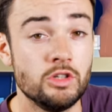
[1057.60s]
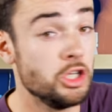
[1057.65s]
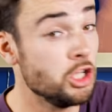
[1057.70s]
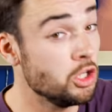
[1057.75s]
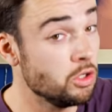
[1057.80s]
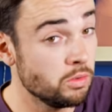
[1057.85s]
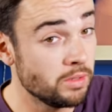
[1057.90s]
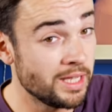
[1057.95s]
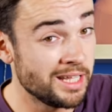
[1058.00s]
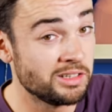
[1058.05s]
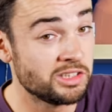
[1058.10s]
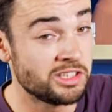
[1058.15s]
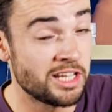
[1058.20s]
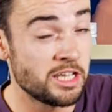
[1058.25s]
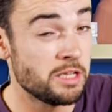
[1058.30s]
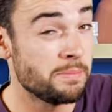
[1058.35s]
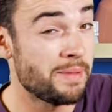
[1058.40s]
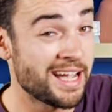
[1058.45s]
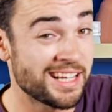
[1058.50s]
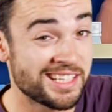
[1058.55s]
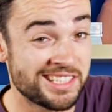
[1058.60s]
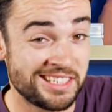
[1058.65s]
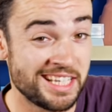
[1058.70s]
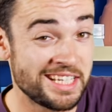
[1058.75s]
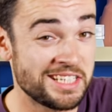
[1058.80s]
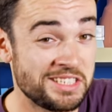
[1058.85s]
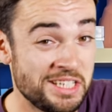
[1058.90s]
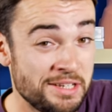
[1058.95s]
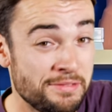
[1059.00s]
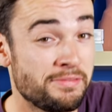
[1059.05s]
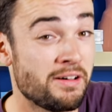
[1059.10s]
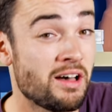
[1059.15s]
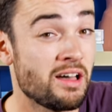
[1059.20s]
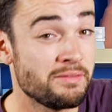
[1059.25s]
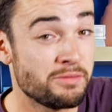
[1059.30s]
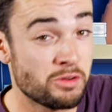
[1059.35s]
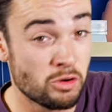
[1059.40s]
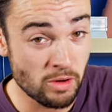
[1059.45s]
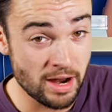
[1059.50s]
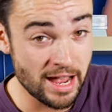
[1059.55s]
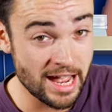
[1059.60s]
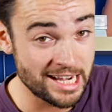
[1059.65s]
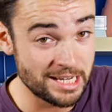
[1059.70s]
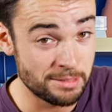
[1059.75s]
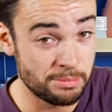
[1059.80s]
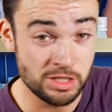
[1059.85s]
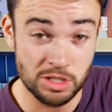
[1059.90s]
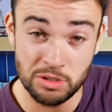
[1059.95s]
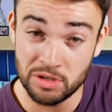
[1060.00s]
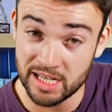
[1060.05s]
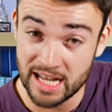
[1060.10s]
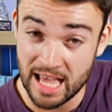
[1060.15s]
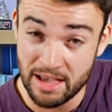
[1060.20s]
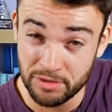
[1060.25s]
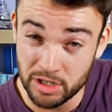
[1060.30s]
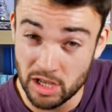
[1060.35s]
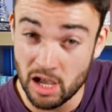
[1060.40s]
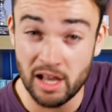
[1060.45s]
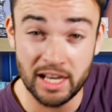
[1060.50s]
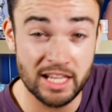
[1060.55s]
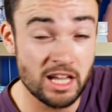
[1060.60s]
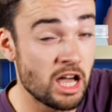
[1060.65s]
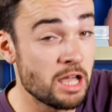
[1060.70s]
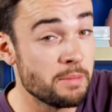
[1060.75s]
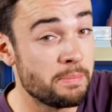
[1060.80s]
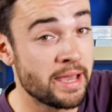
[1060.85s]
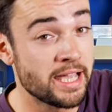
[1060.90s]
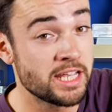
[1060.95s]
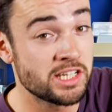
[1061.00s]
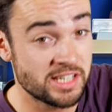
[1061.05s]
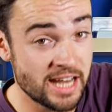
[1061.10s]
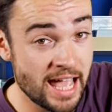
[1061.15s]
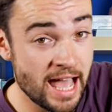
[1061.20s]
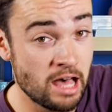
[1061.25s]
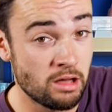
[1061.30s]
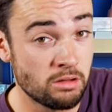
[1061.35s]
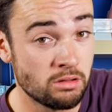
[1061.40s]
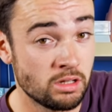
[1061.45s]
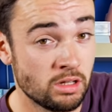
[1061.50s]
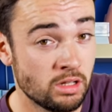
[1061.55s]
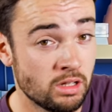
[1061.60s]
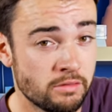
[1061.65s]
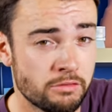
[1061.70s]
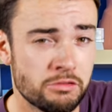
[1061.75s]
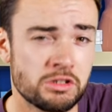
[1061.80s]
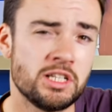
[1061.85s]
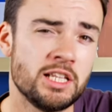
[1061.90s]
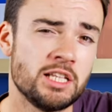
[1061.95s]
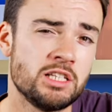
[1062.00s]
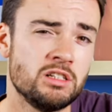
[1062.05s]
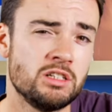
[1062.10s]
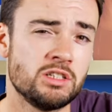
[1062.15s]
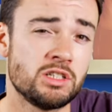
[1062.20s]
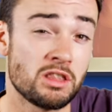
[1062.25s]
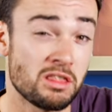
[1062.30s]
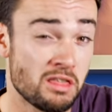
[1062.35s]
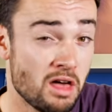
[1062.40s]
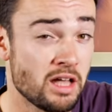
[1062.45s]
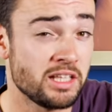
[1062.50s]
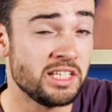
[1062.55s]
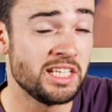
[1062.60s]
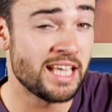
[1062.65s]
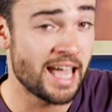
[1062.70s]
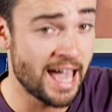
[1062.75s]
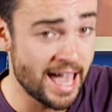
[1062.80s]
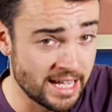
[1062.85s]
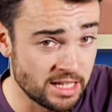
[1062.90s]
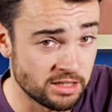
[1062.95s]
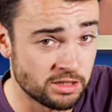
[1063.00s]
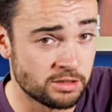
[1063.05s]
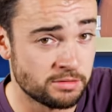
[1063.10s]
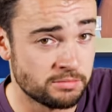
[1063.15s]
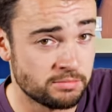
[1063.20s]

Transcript: New, it'll set you back 65 grand, but you can have an early I-Pace now for as little as 38.